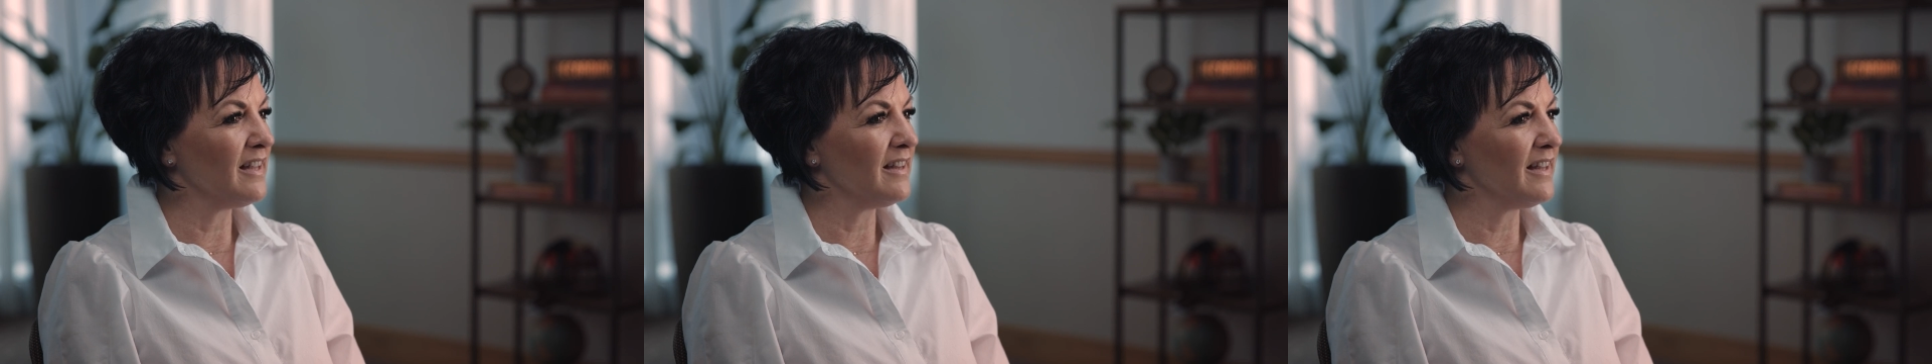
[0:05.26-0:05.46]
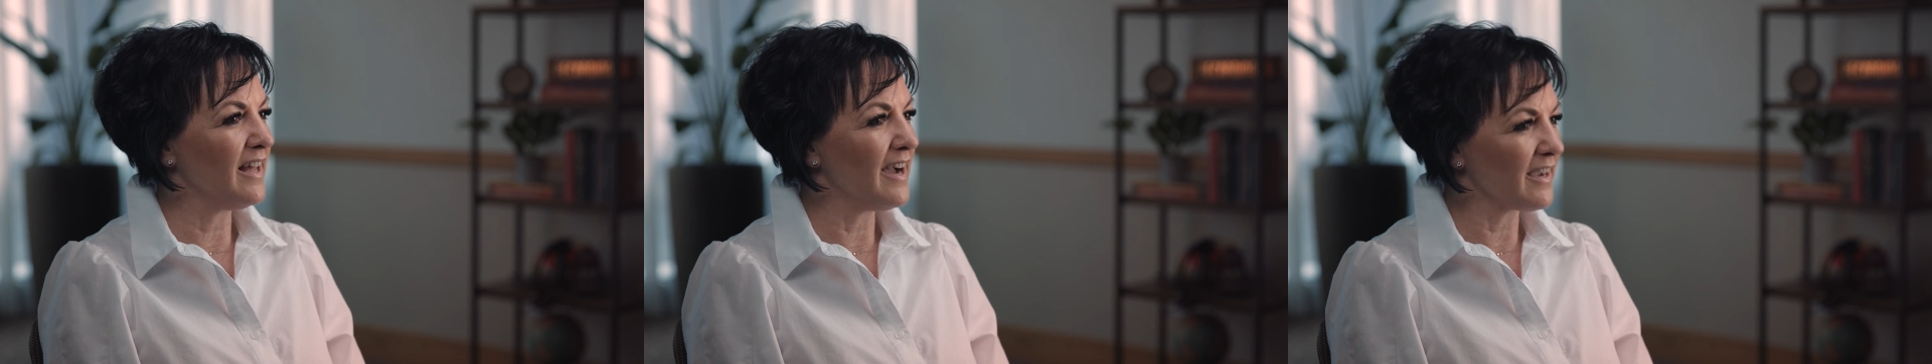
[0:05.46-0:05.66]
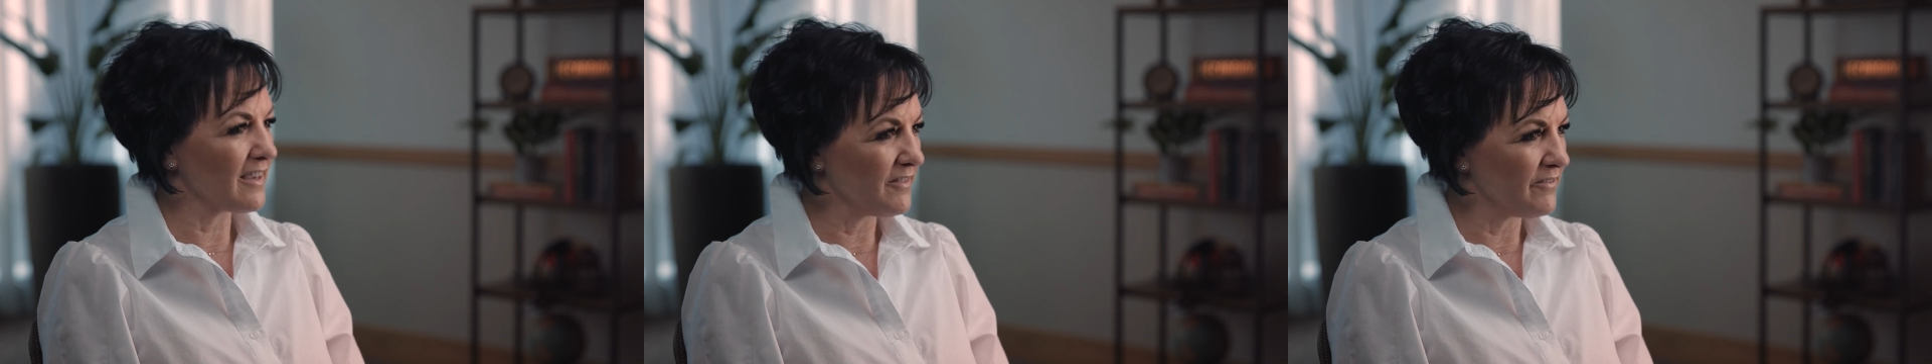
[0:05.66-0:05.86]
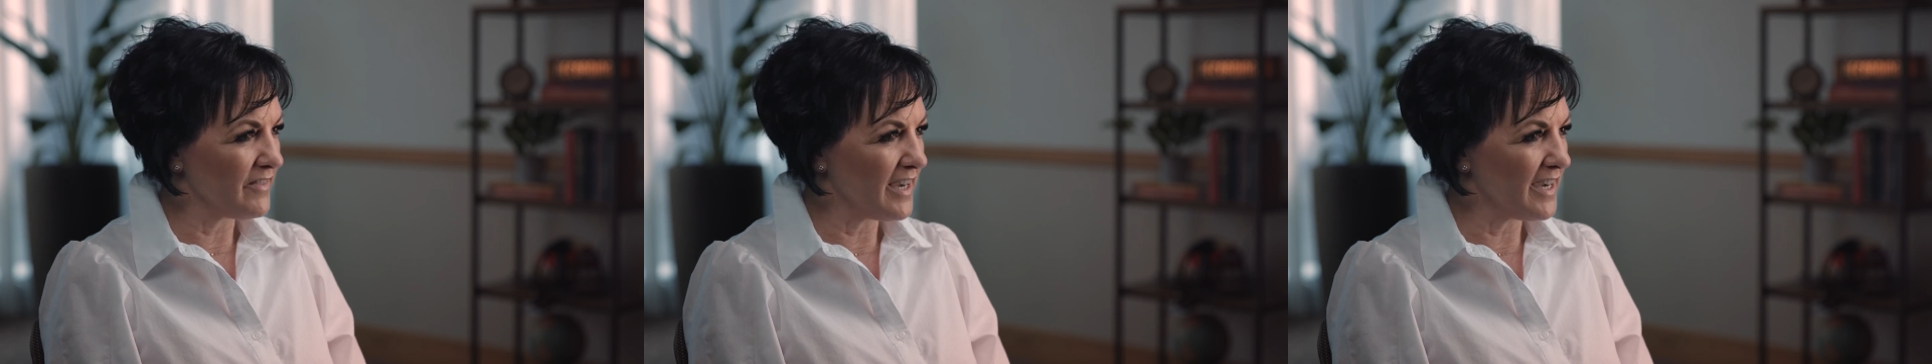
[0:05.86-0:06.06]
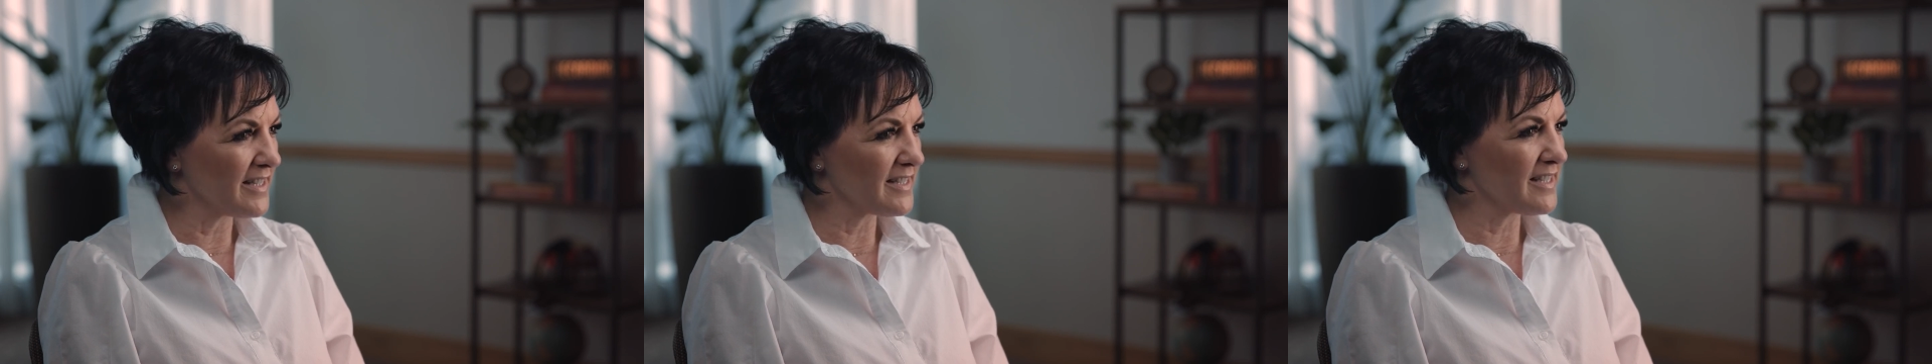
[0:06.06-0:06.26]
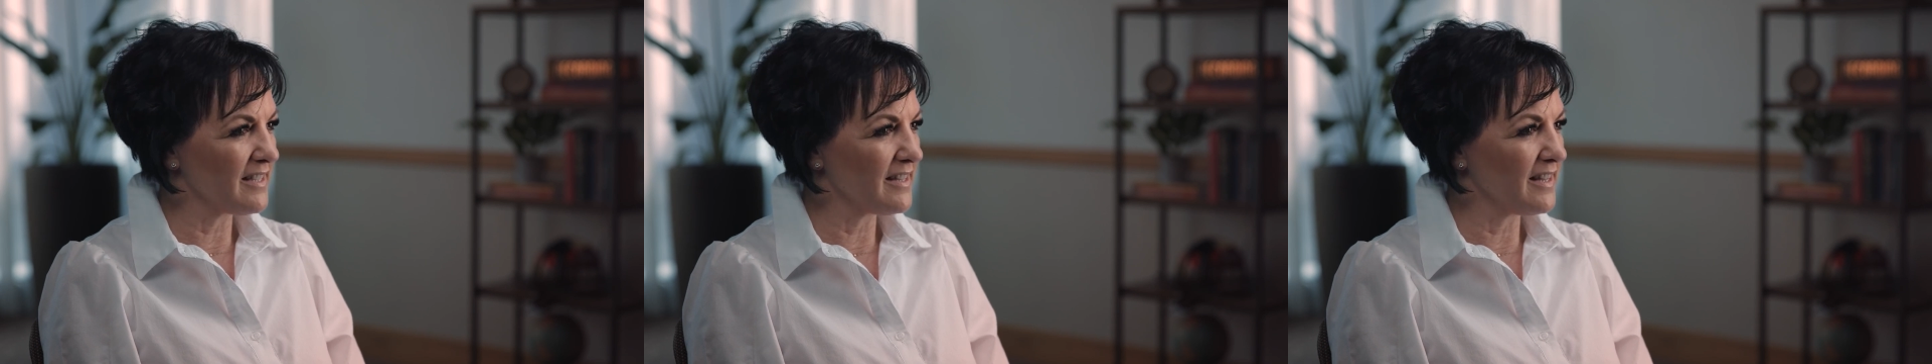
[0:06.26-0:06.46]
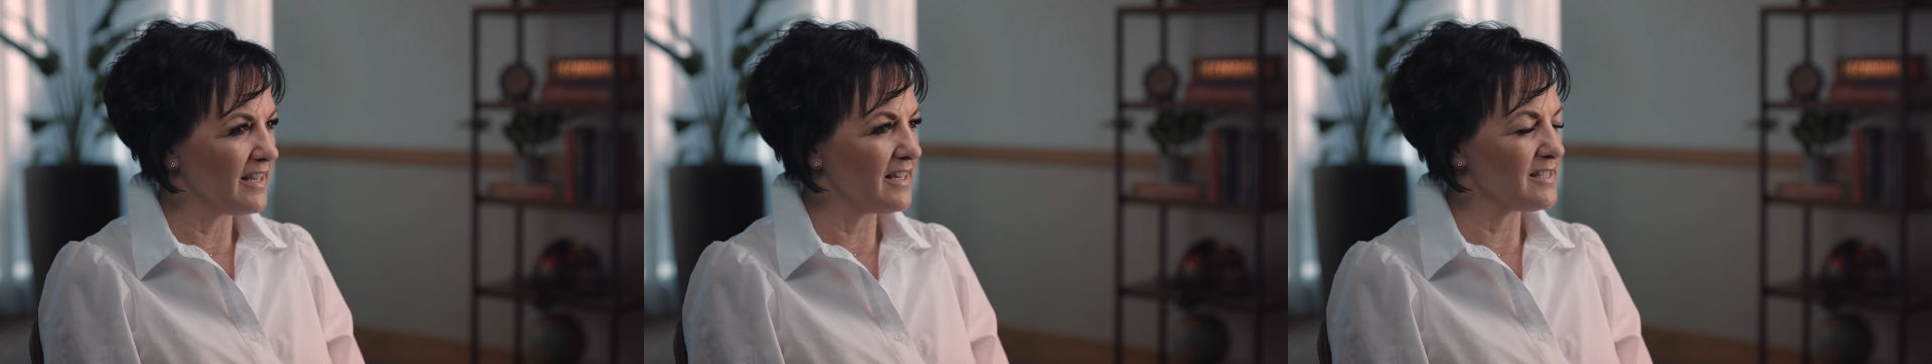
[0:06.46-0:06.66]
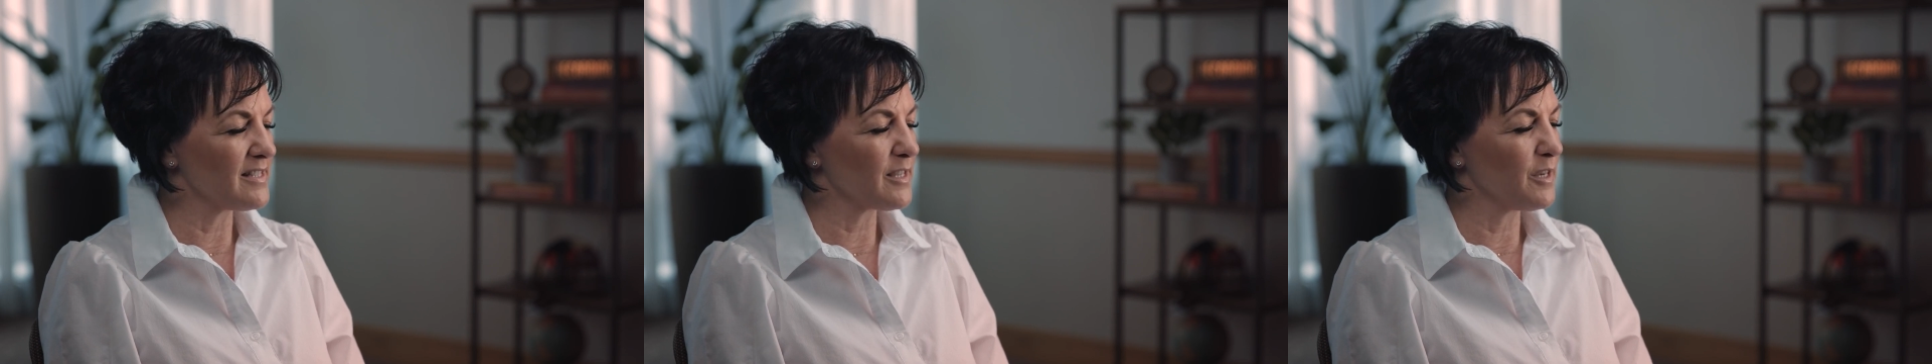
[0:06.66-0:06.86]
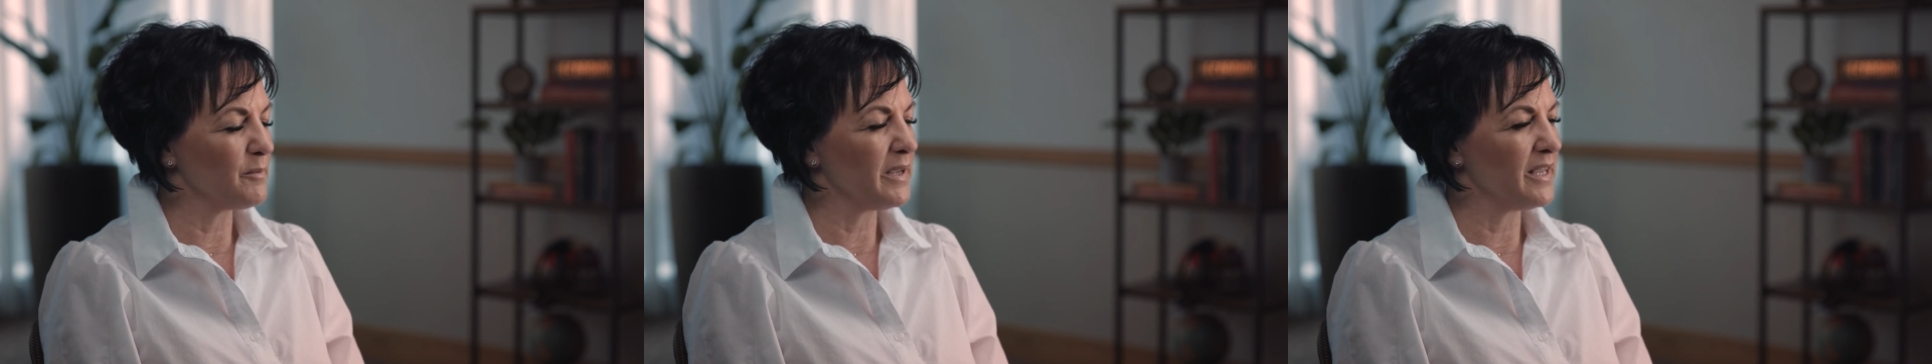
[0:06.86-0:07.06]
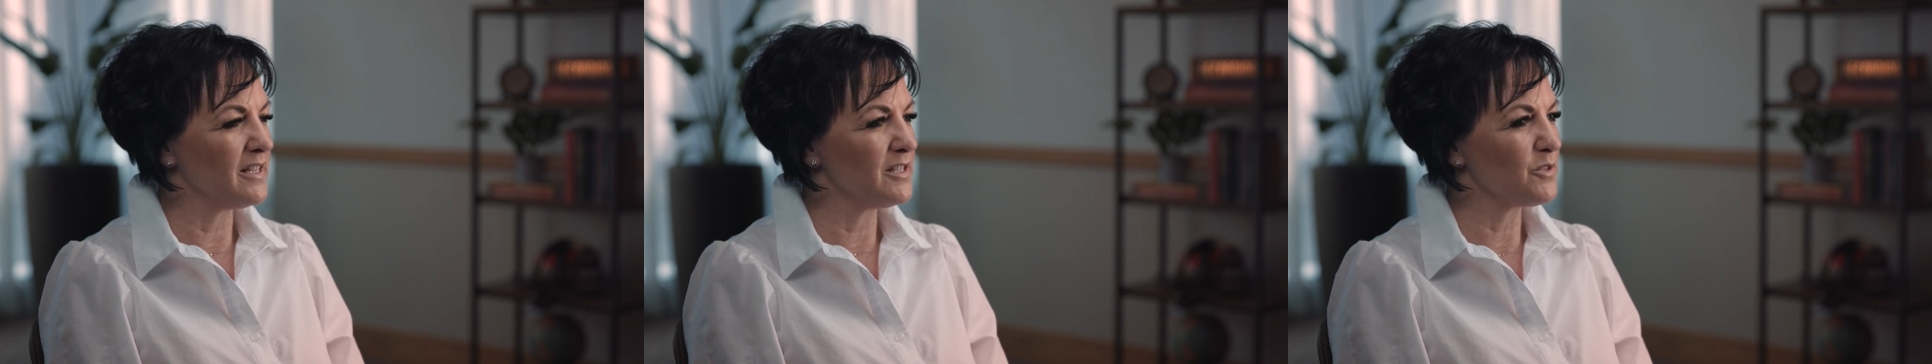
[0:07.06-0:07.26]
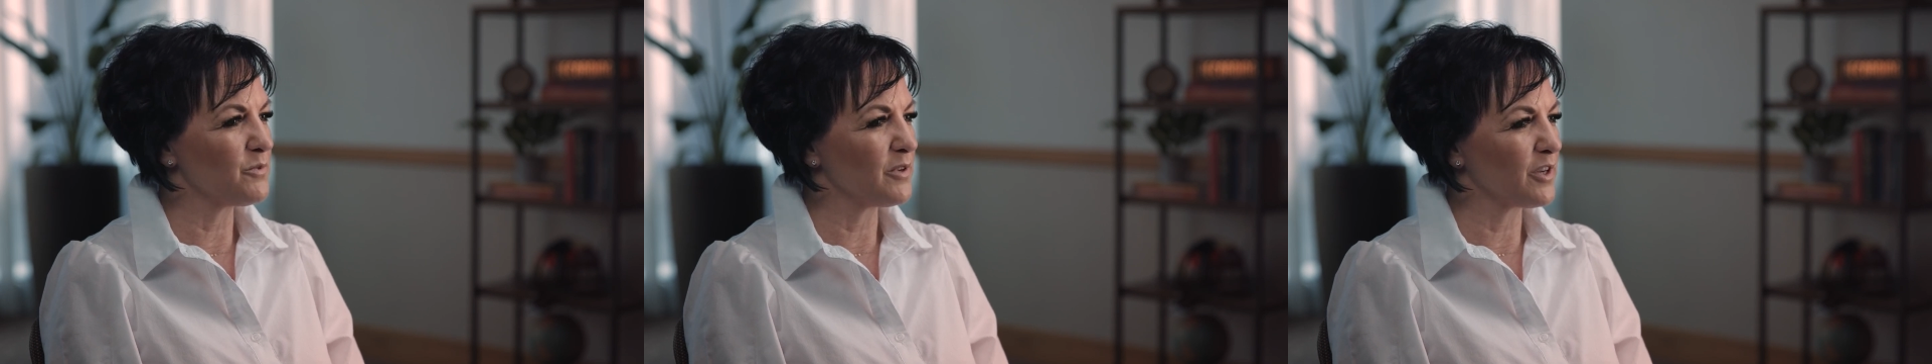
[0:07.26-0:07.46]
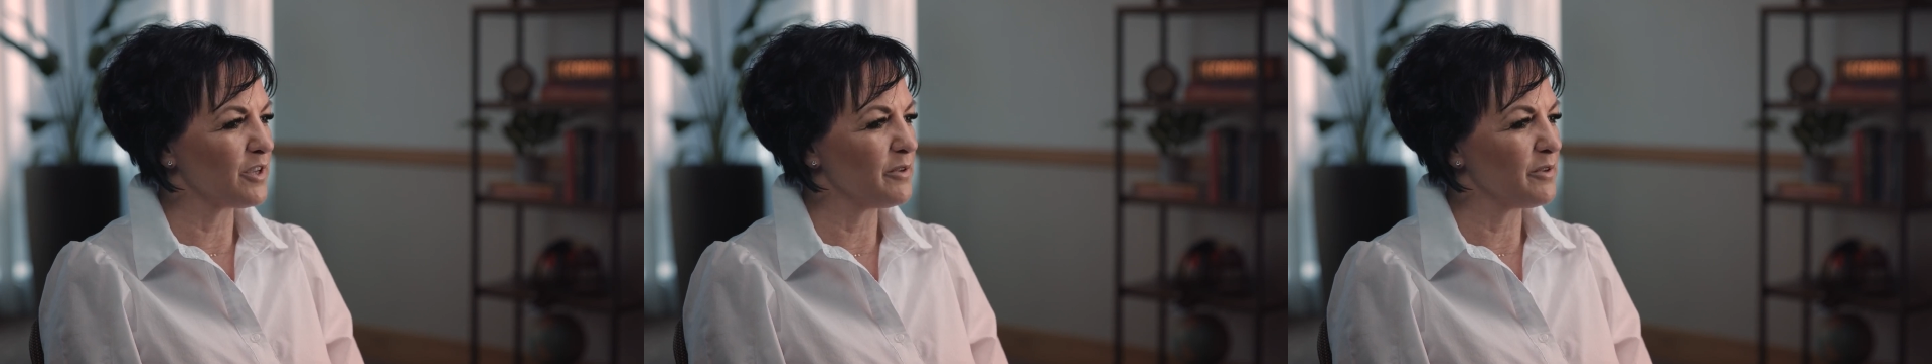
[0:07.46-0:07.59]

a lack of that is coming into our